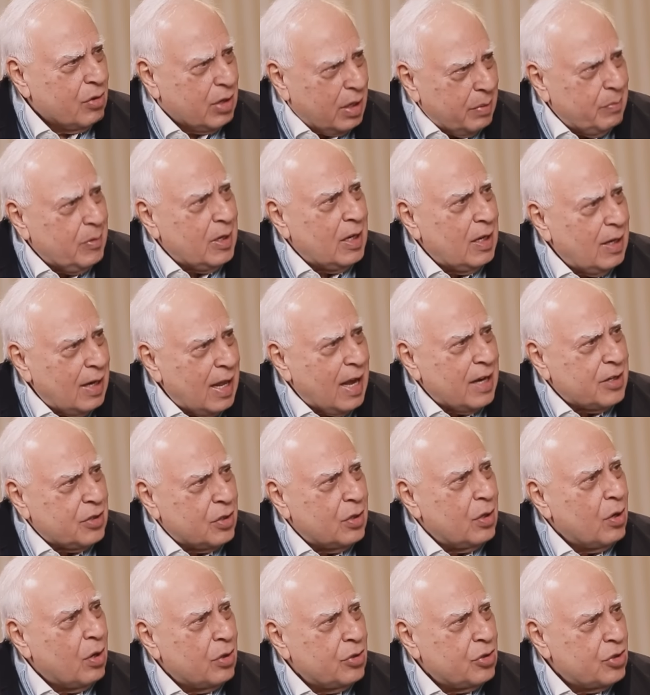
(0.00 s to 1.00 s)
criminal
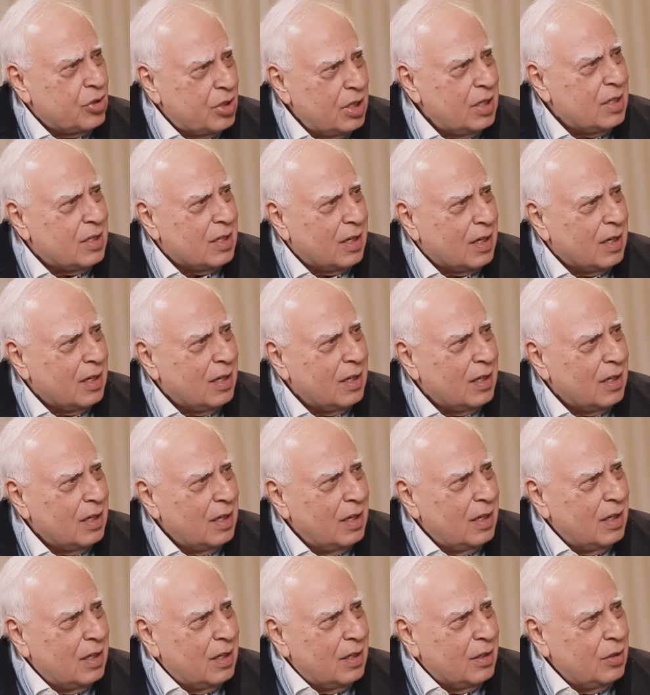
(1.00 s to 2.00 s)
action on cheating,
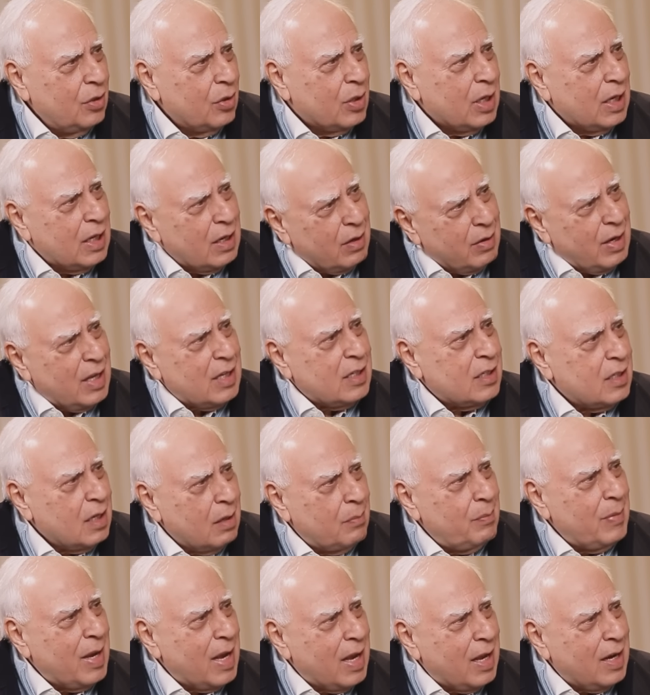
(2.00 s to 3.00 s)
you can arrest a
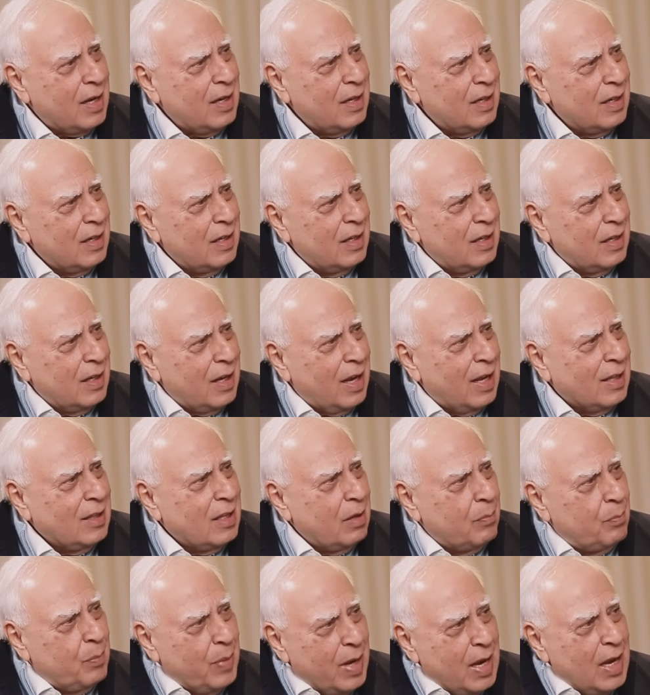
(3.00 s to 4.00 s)
man, and
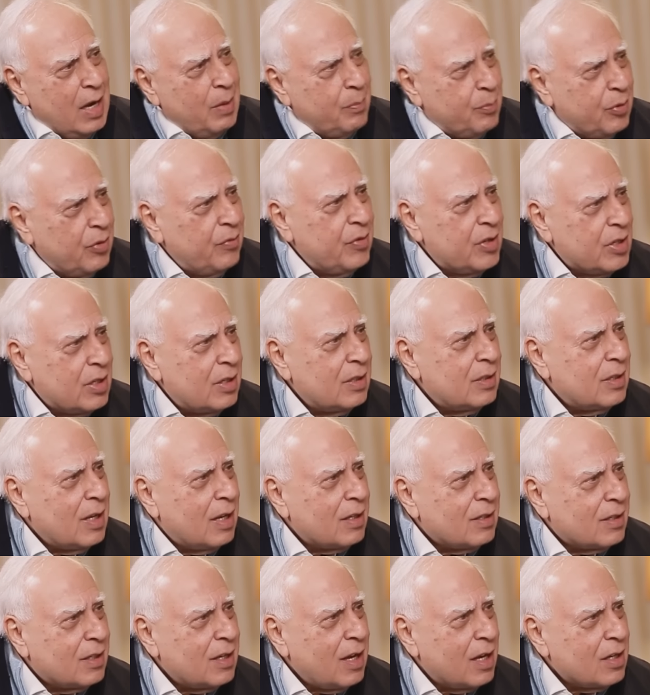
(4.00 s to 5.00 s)
the bail provisions
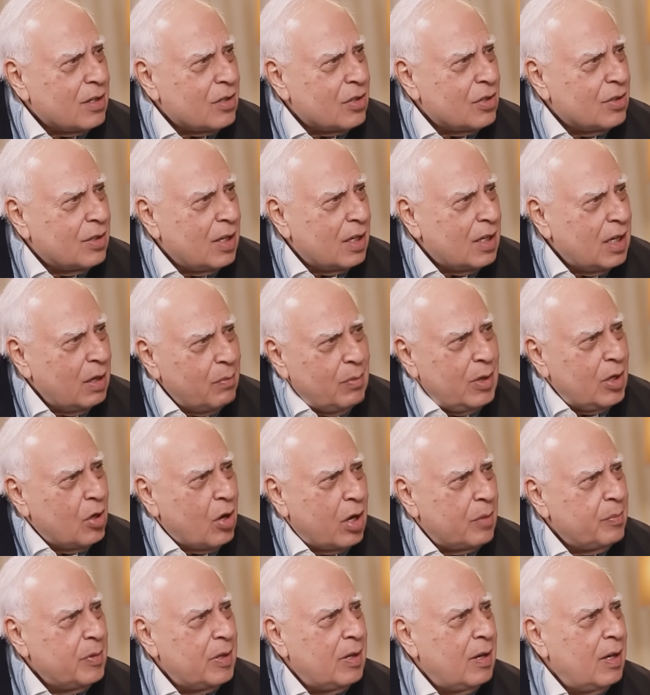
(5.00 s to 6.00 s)
are such that he will
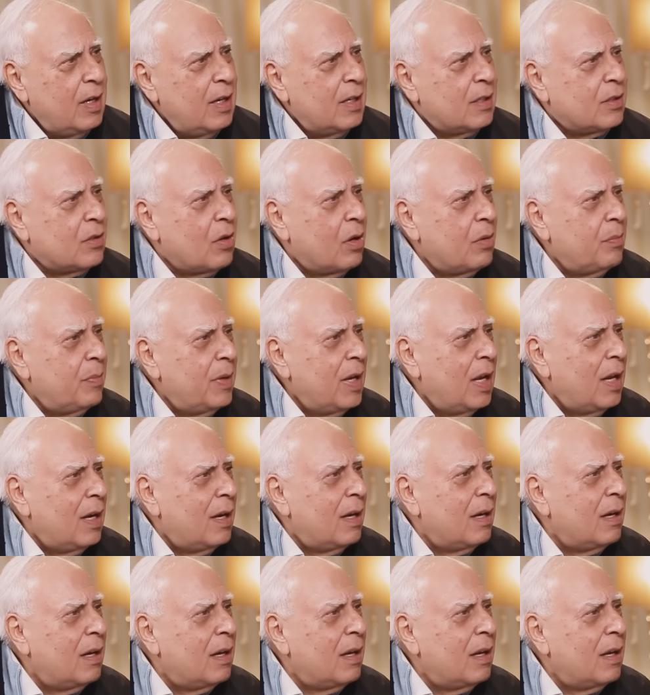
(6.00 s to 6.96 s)
not be released on bail.